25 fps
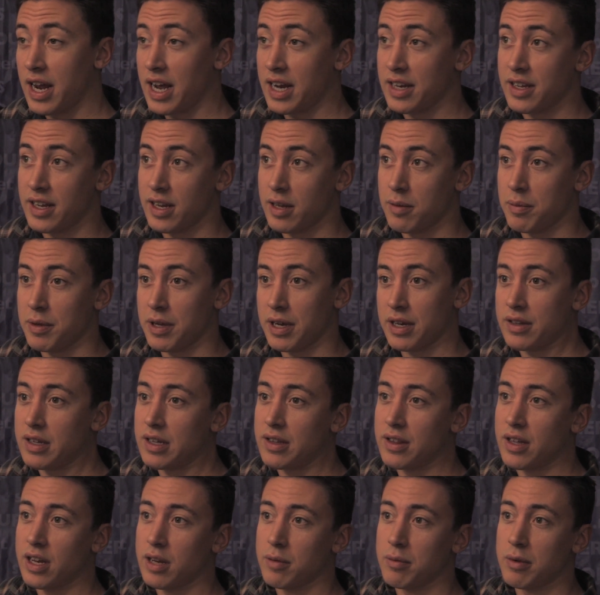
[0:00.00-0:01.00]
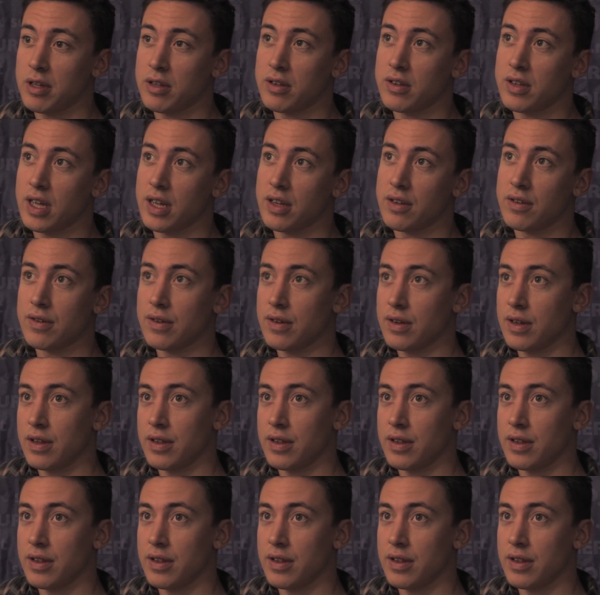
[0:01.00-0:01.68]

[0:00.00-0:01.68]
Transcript: I did it because I thought it made sense.